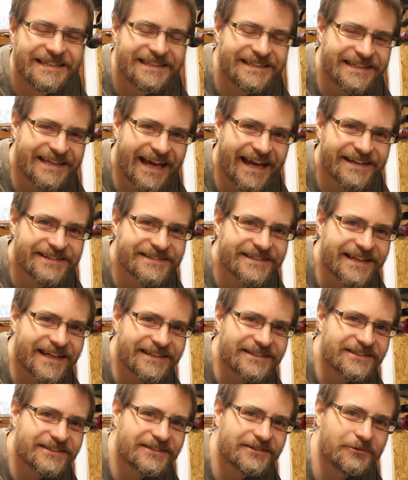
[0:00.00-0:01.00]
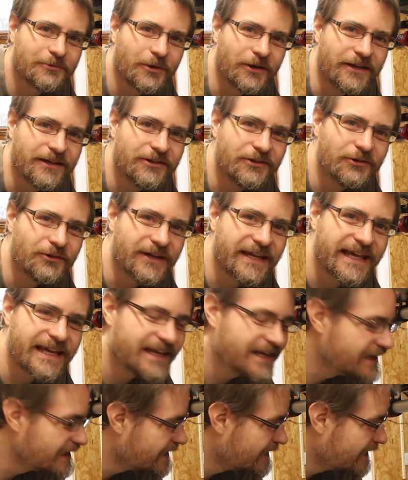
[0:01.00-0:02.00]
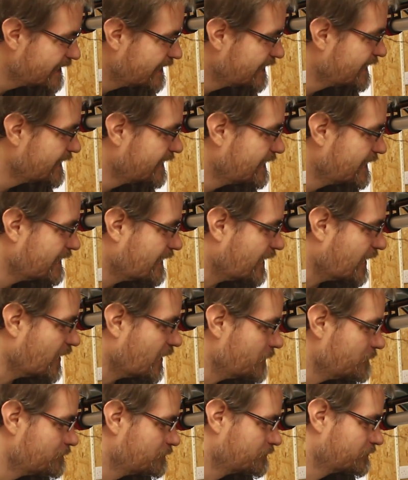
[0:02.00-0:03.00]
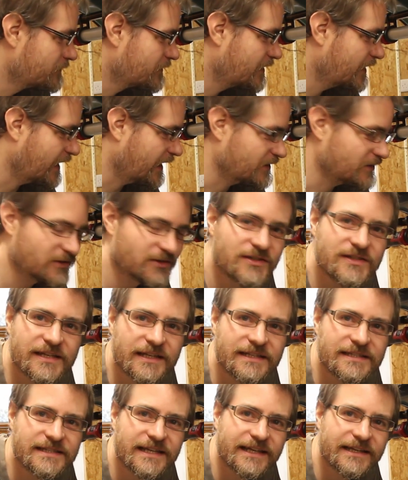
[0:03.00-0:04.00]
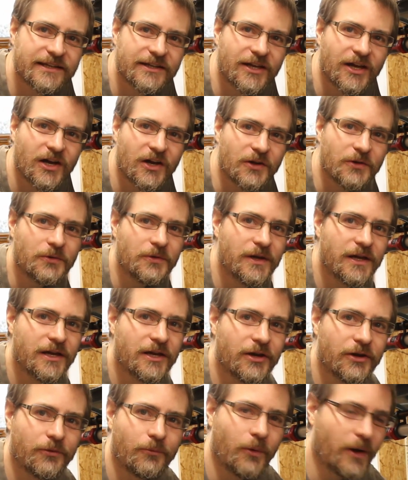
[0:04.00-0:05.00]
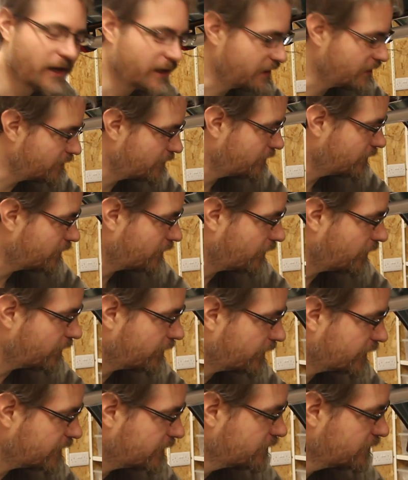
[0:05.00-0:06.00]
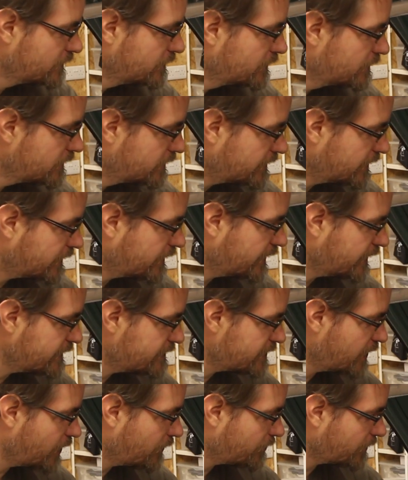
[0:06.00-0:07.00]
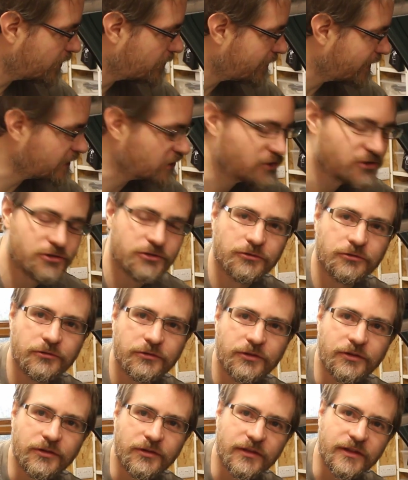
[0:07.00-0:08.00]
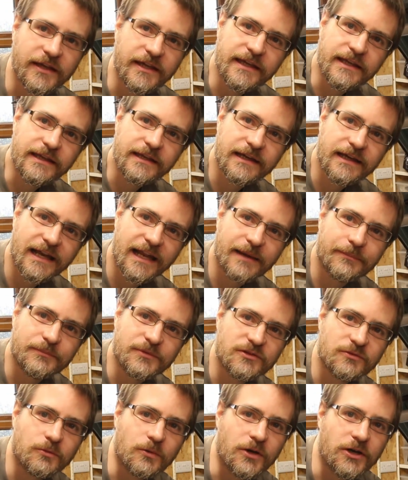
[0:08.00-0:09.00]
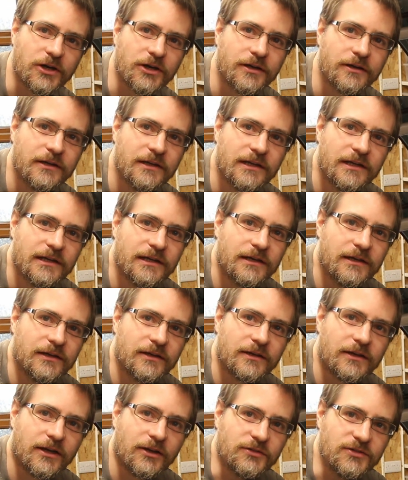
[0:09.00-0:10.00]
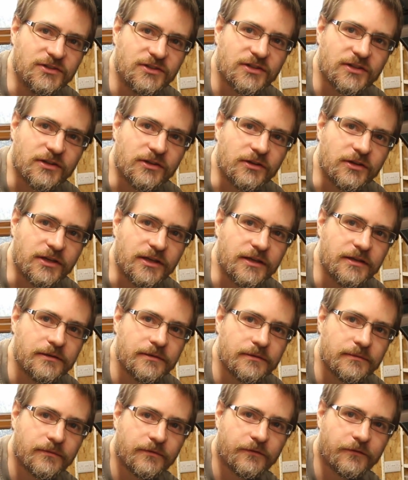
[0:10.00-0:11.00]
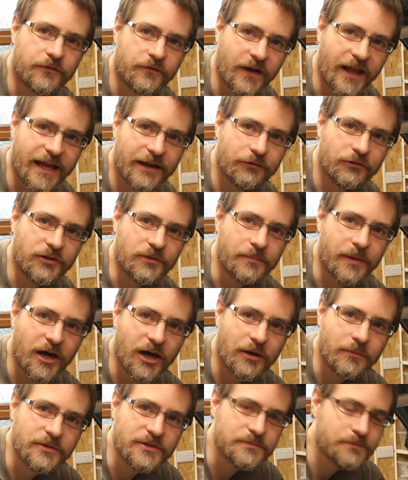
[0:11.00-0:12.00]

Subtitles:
Yeah, so that's quite annoying. As I just said a second ago, when I did these up, I made sure that the clamps were close to the flare on the barb as